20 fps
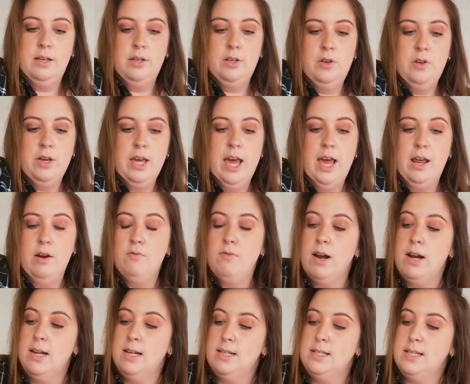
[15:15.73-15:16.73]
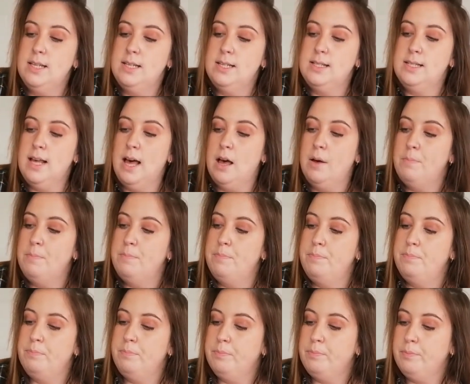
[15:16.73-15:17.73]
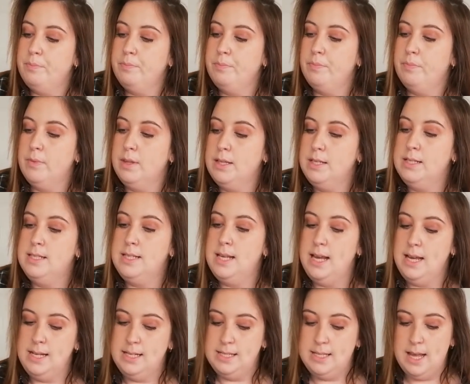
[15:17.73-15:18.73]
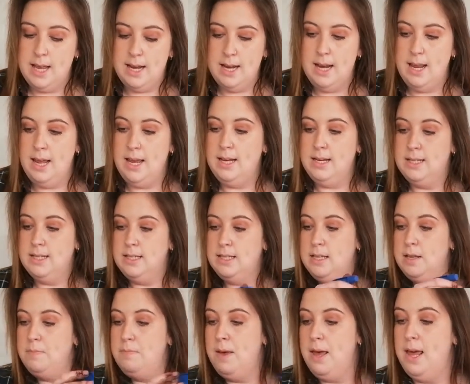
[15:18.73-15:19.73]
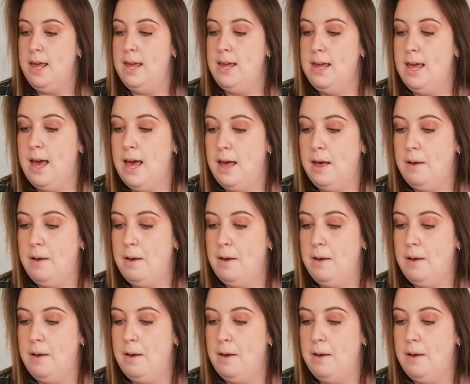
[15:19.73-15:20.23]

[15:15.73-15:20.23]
You can run into some seeds that need to be